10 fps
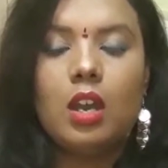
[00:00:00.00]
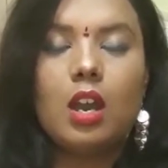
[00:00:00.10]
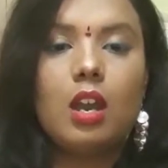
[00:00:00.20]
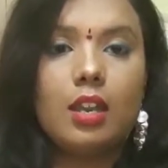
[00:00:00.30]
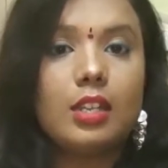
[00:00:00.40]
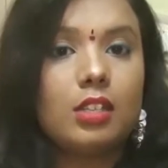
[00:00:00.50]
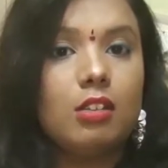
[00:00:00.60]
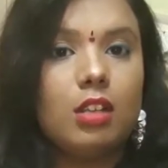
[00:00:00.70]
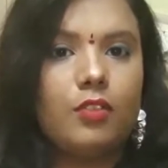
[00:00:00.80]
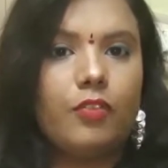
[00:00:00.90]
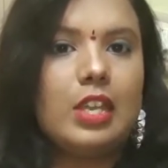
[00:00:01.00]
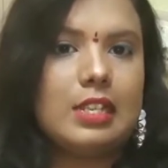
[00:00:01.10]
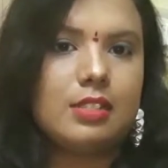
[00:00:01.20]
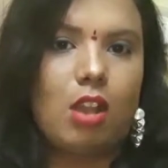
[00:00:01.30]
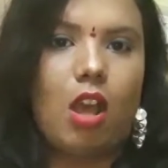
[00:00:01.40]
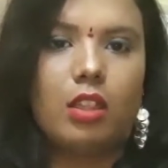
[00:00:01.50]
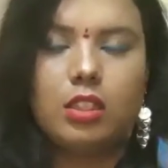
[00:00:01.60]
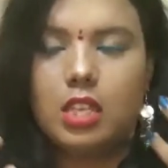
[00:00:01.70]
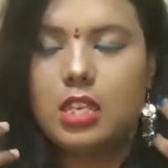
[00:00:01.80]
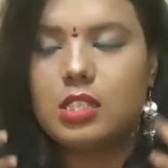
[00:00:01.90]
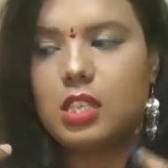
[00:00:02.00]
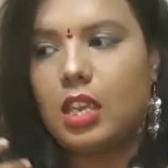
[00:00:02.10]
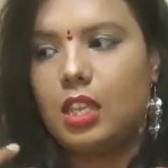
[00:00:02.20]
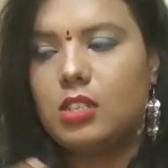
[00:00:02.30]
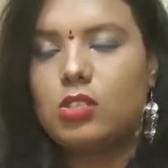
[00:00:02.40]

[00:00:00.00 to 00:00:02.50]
it feels on the skin.